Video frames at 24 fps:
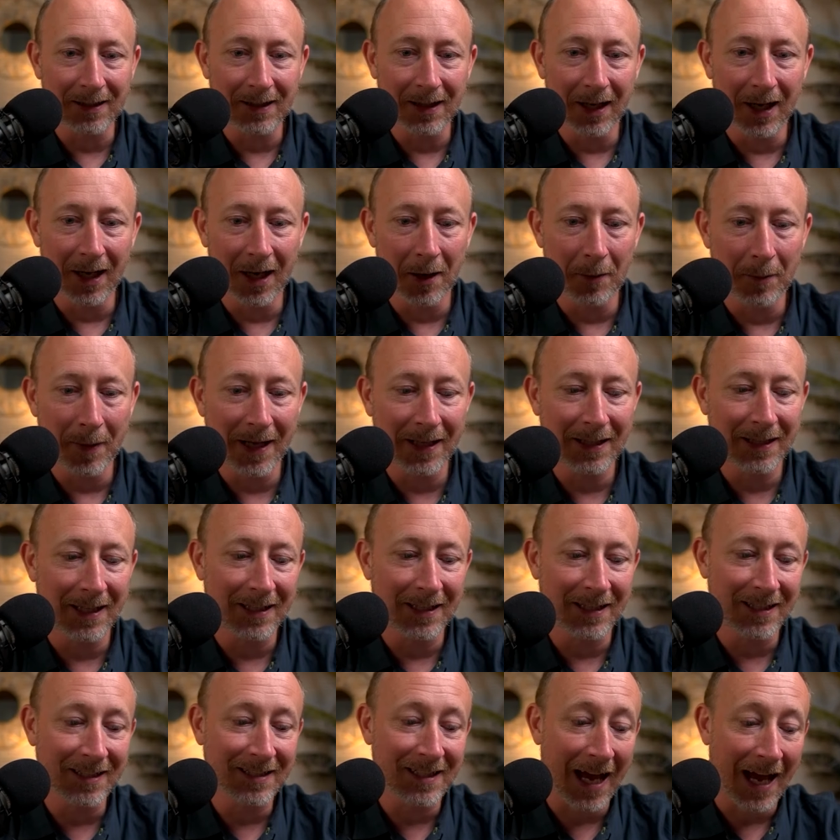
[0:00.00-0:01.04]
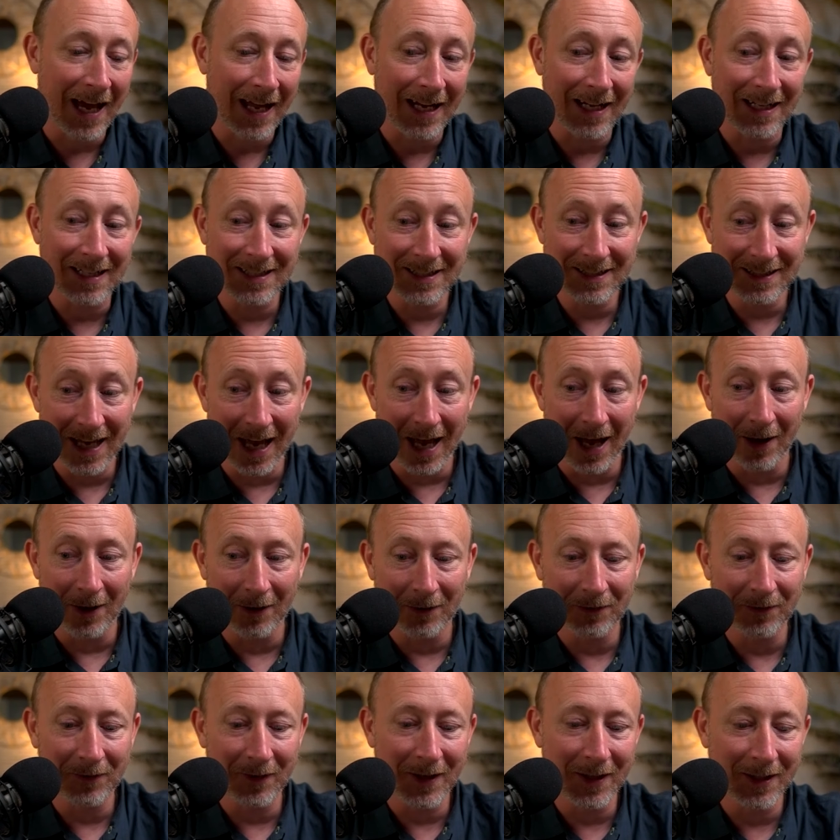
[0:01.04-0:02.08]
And then design itself
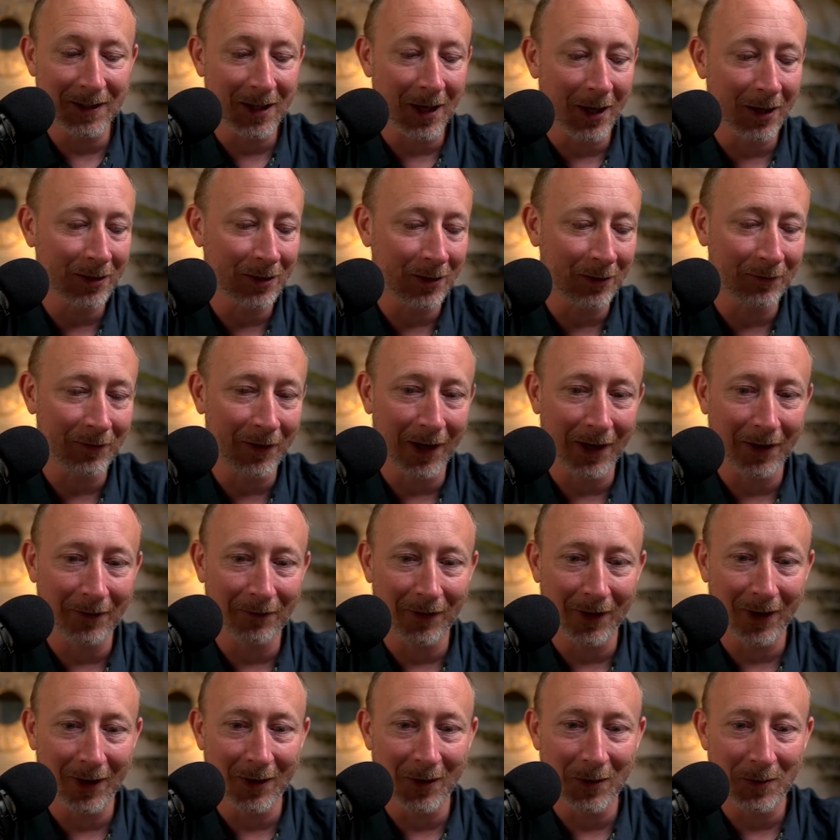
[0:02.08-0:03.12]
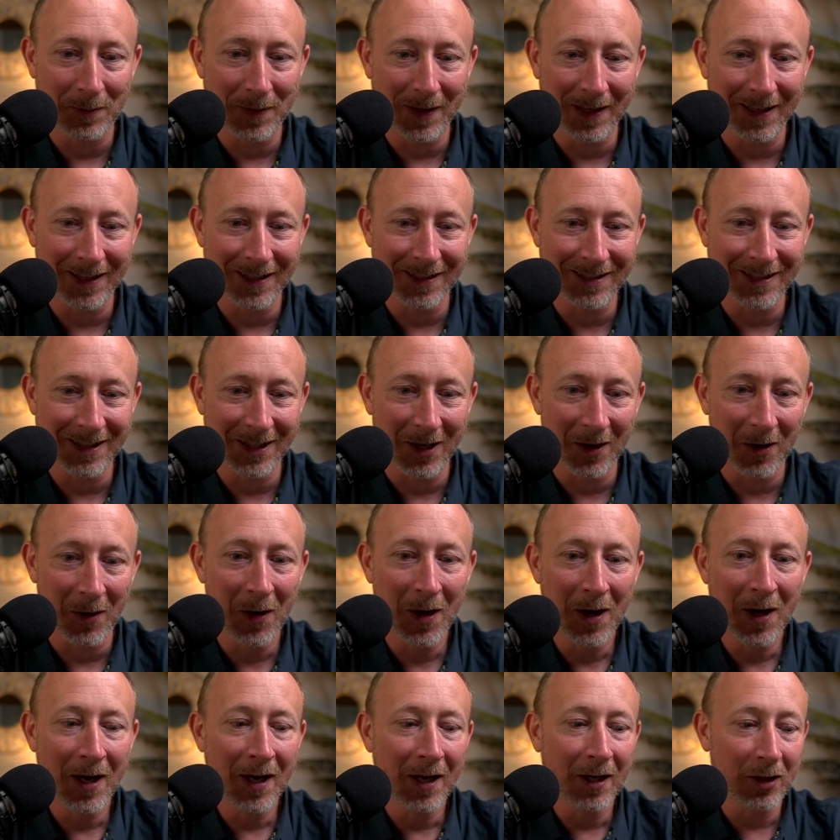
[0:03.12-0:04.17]
is also very fickle because,
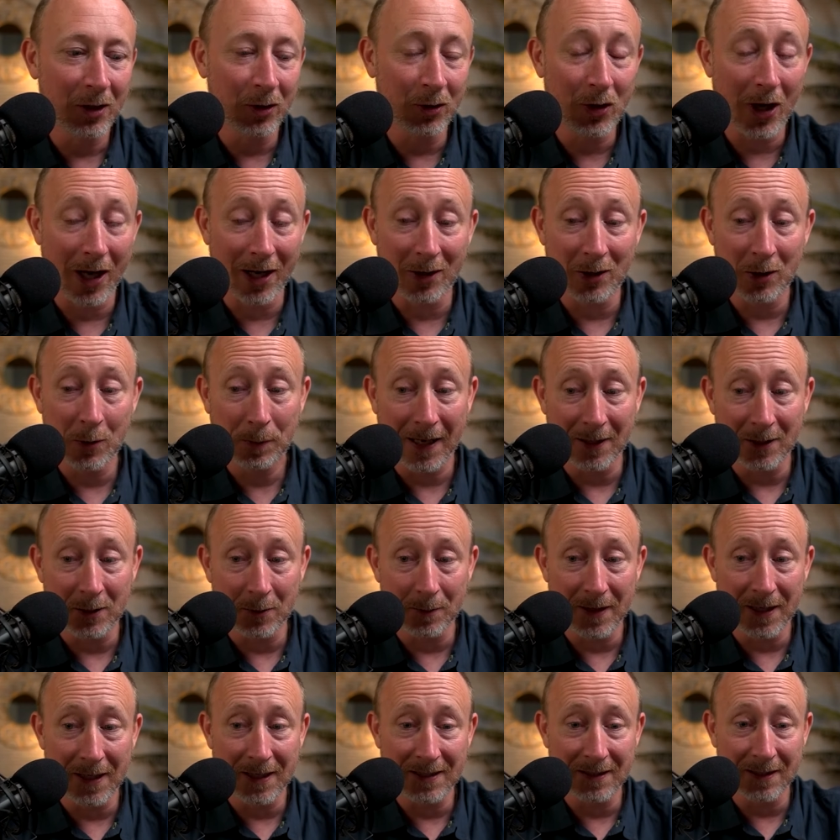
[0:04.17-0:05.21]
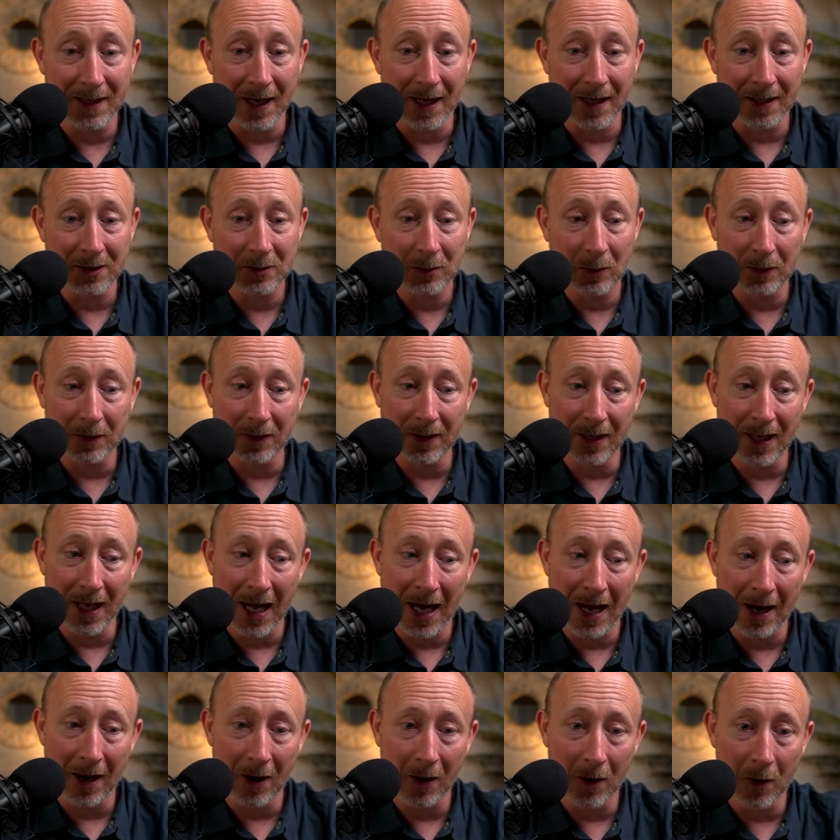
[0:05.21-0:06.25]
you try to duplicate too many designs. Well,
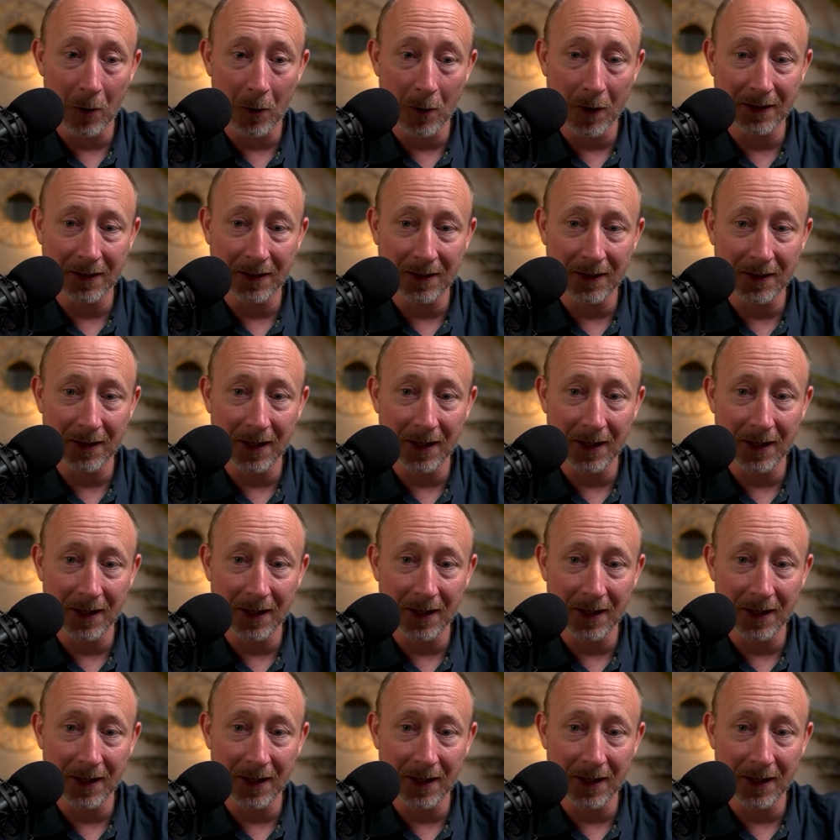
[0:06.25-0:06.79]
now it